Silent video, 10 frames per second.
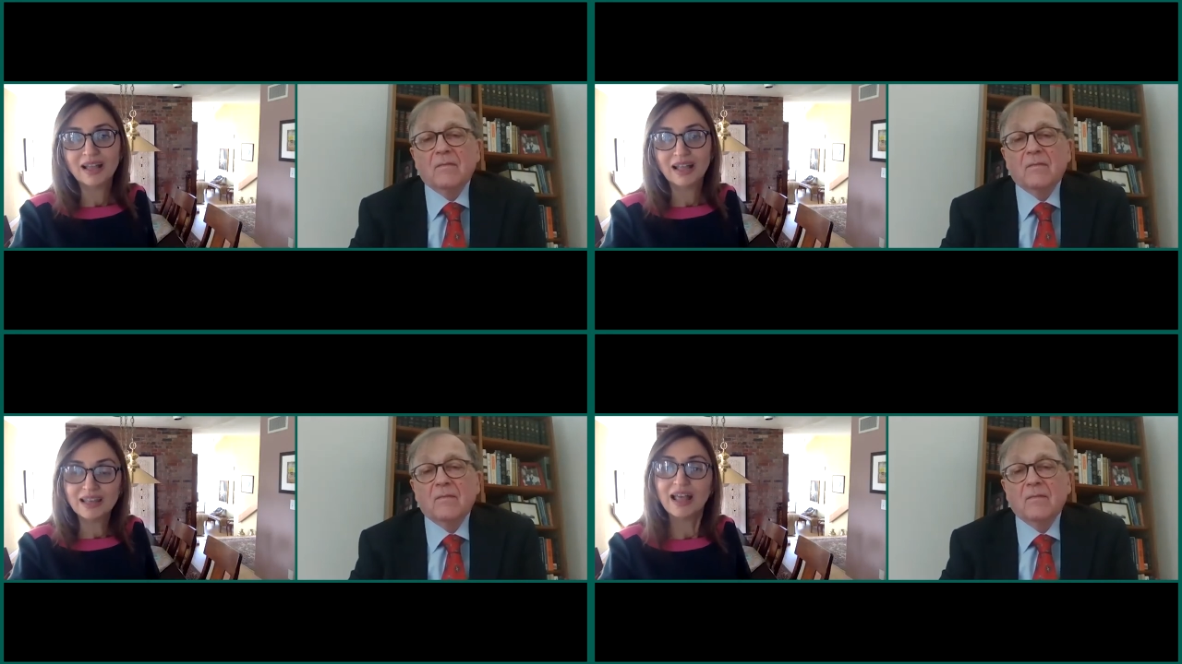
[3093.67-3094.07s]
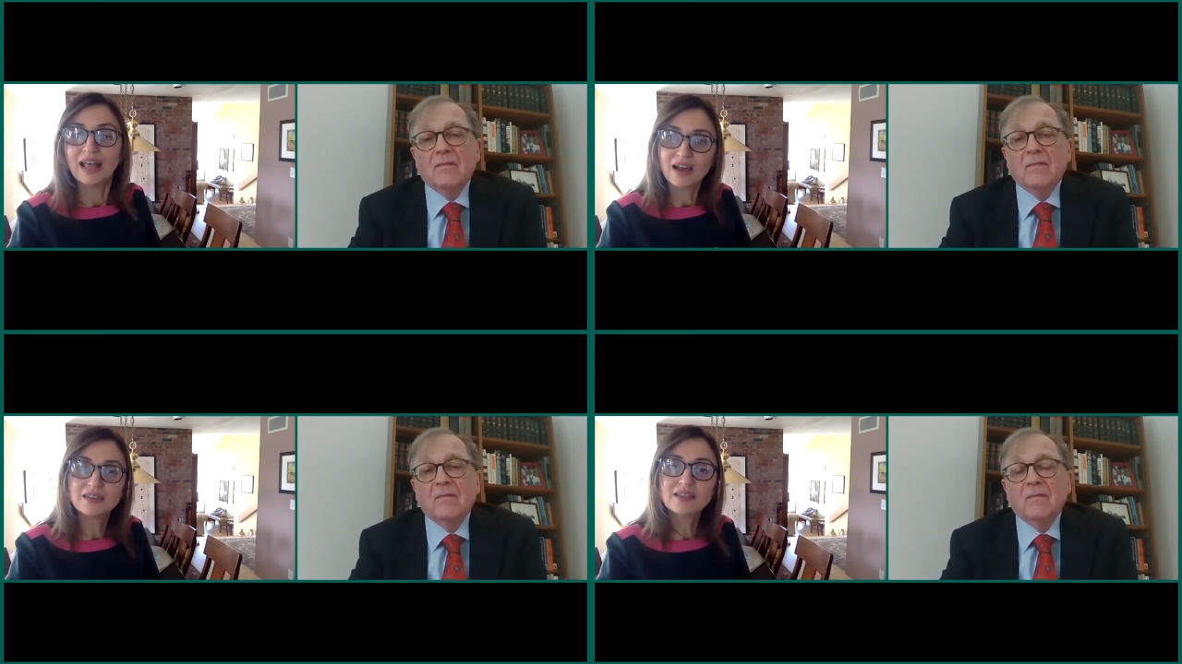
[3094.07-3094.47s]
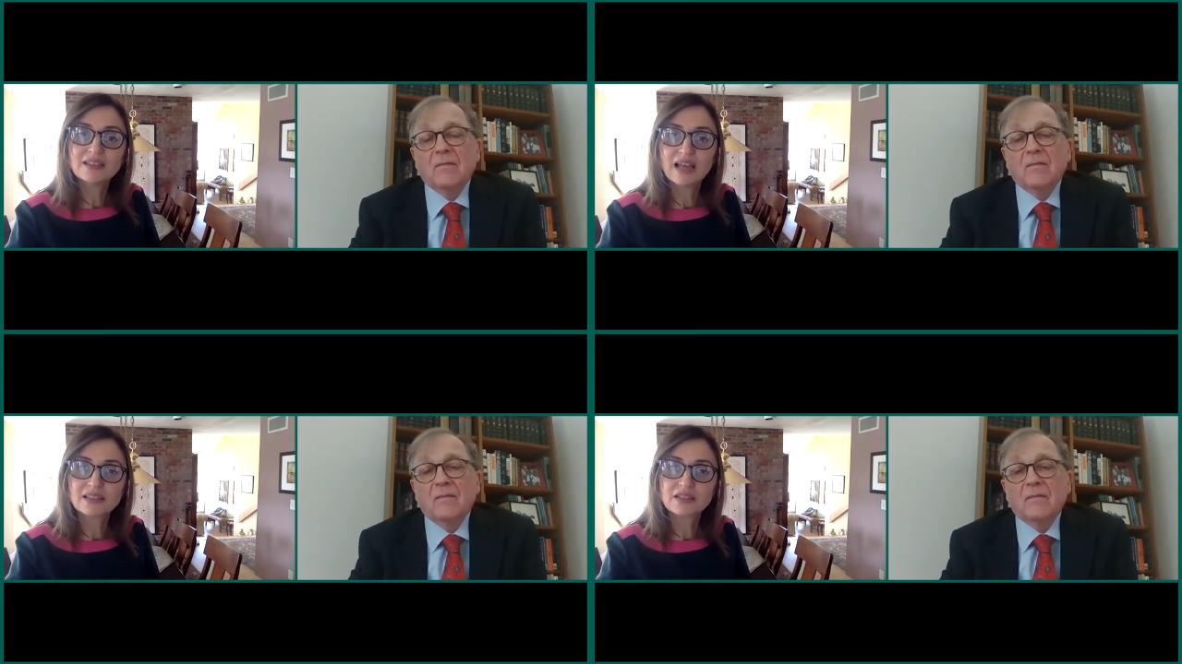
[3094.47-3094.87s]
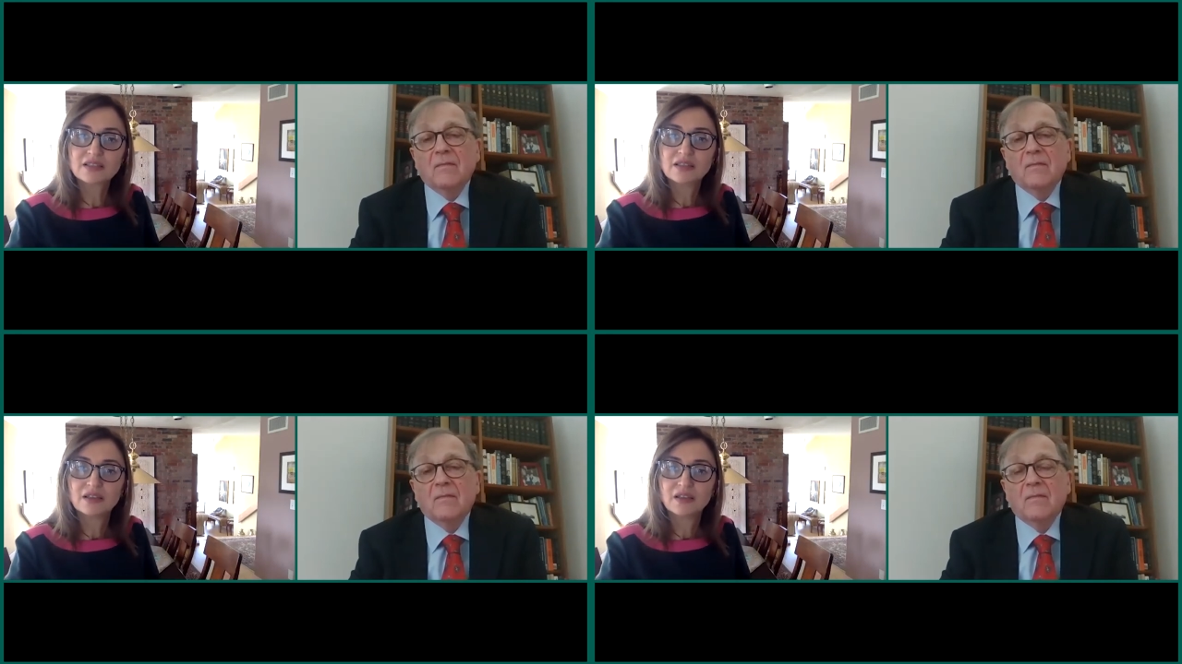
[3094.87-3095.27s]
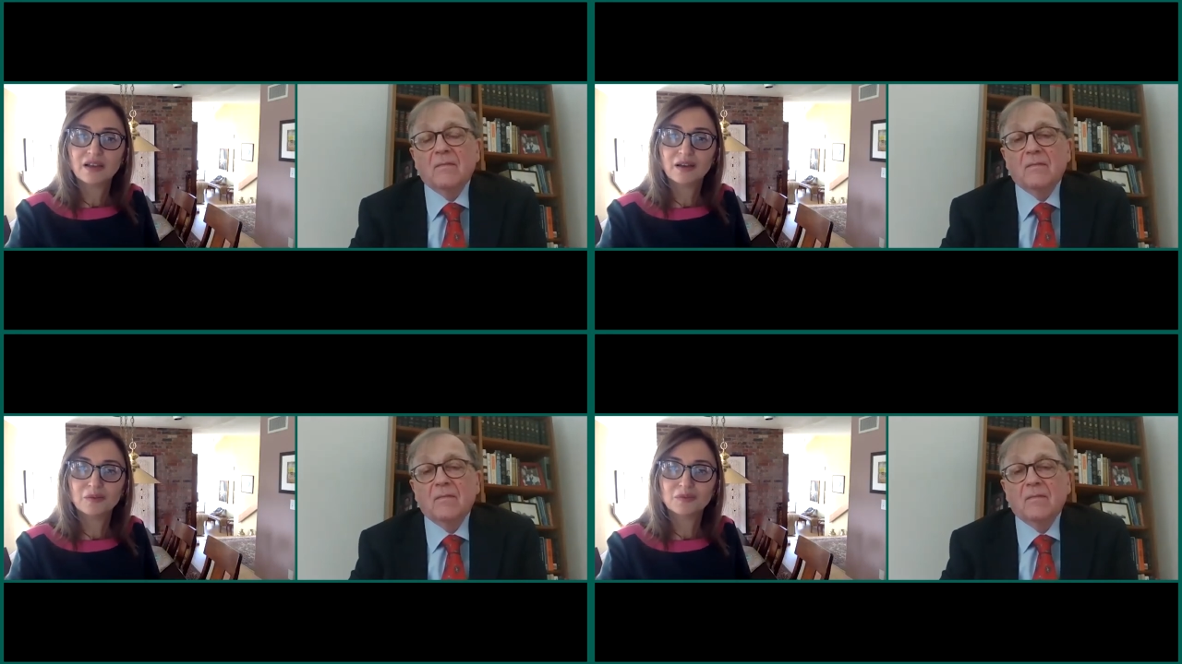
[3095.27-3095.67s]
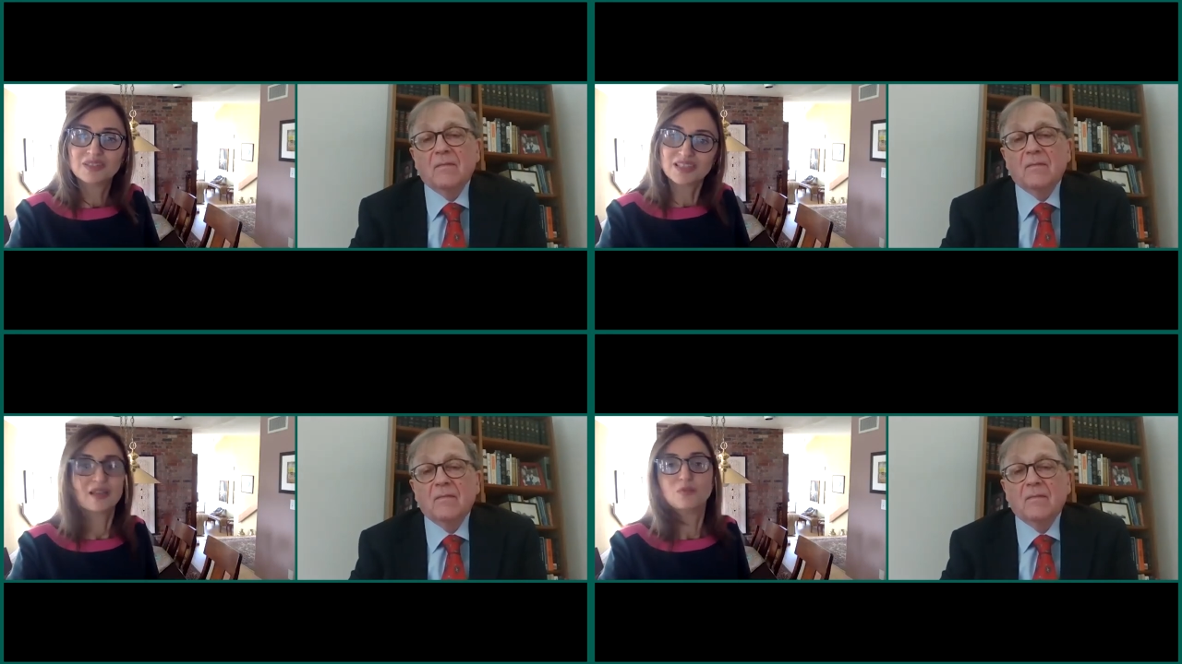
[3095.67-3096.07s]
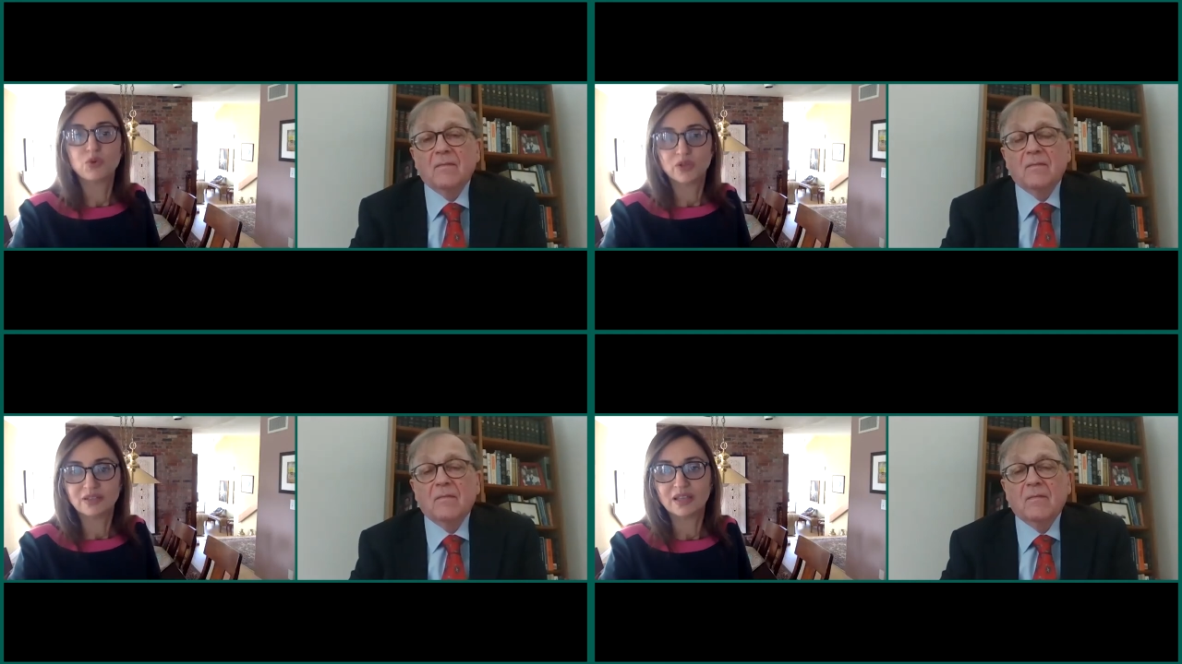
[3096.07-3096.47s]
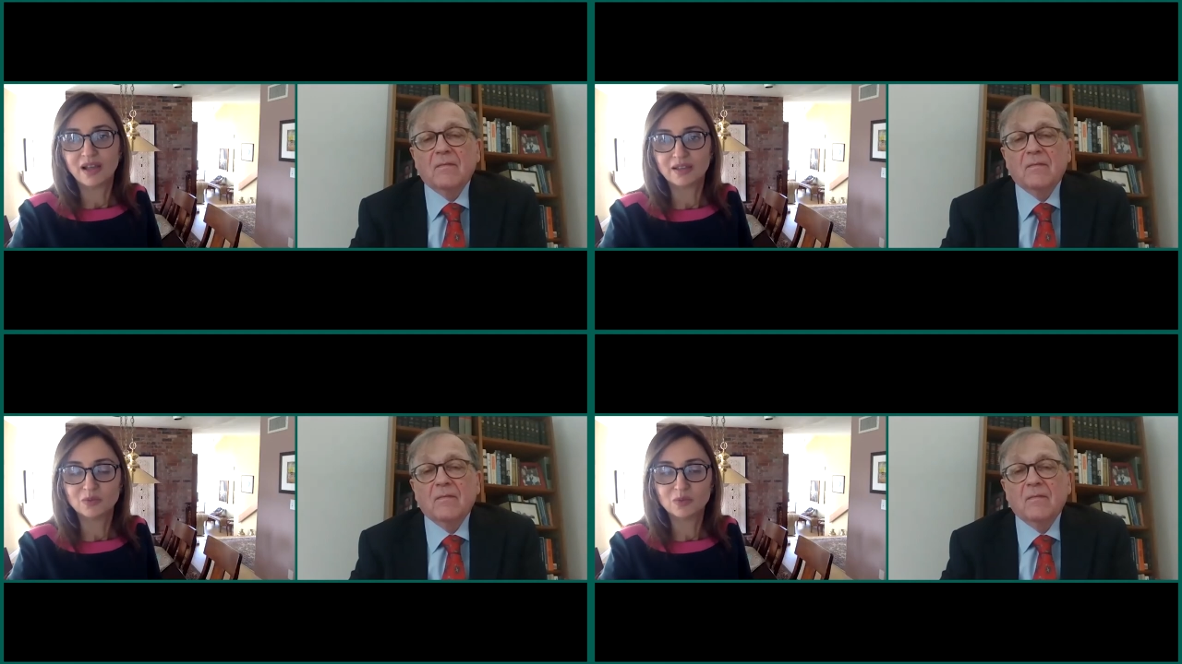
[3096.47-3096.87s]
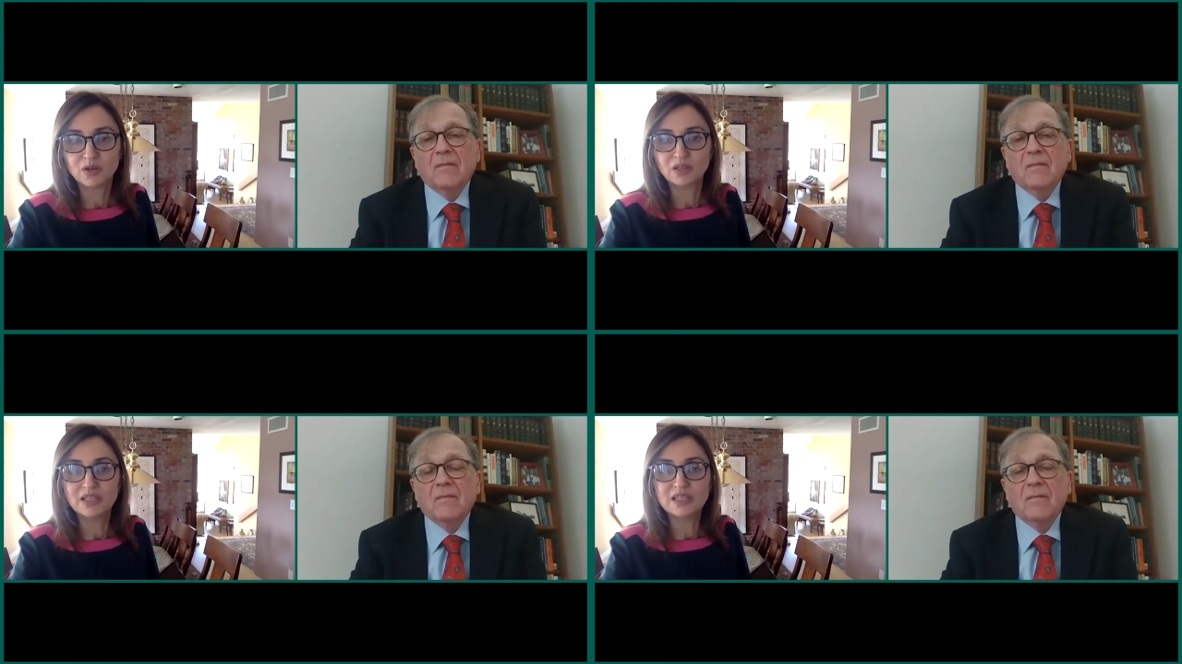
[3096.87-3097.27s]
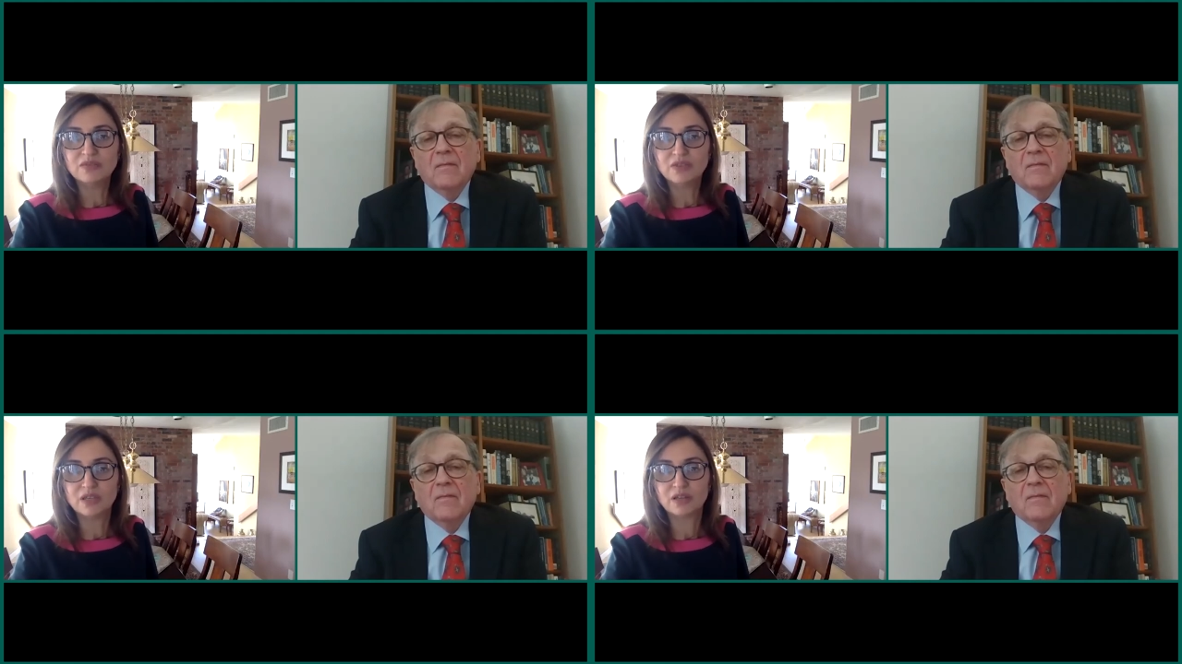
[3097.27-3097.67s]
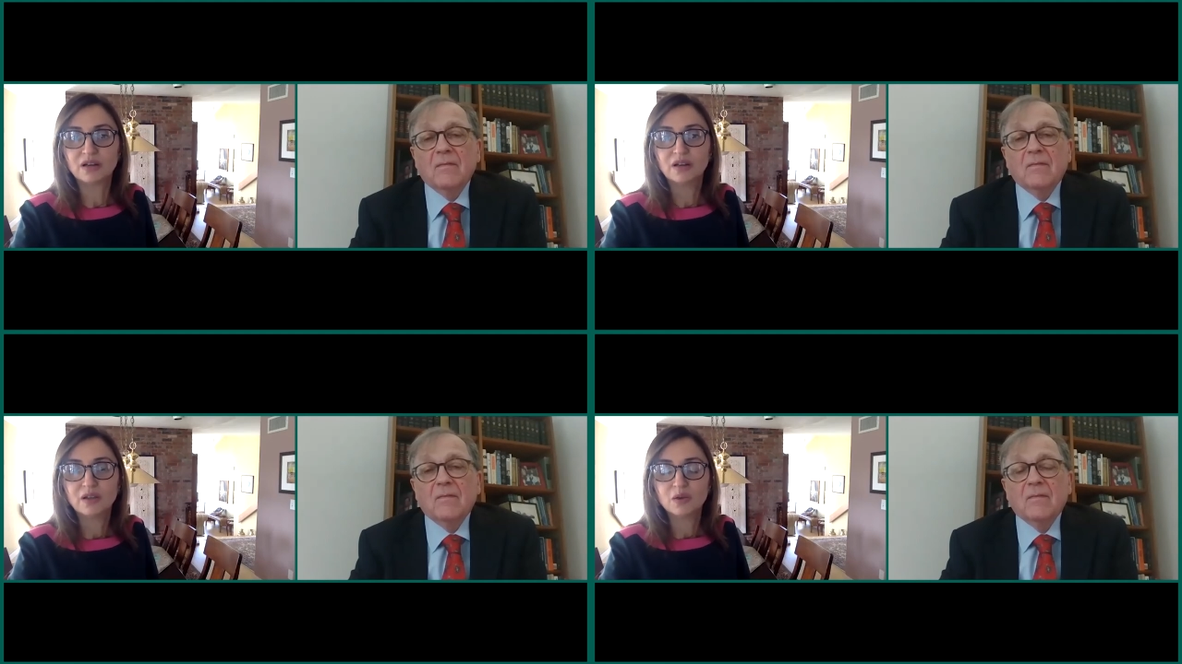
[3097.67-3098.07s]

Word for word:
Speaker 1: And, and I think that's um, the second point that I want to leave here,